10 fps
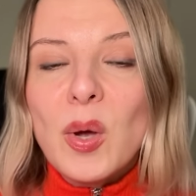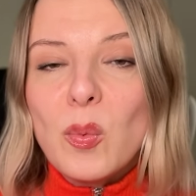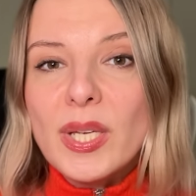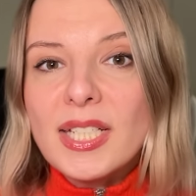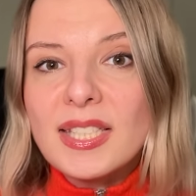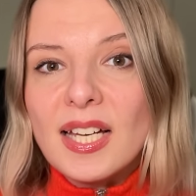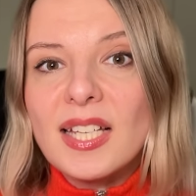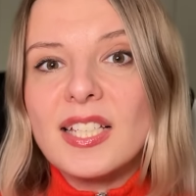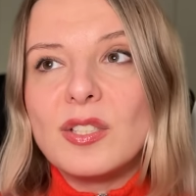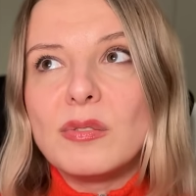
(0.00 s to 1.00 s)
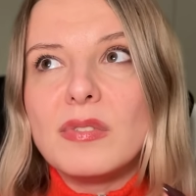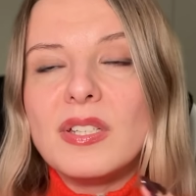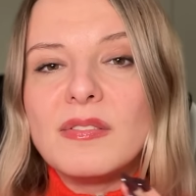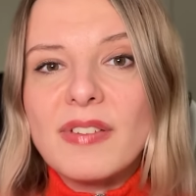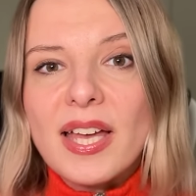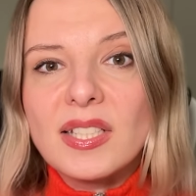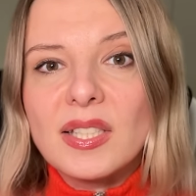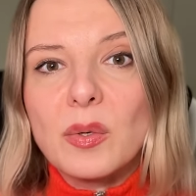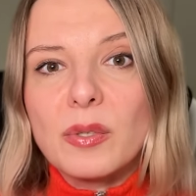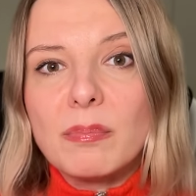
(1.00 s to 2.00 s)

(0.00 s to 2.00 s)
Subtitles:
we decided to invest our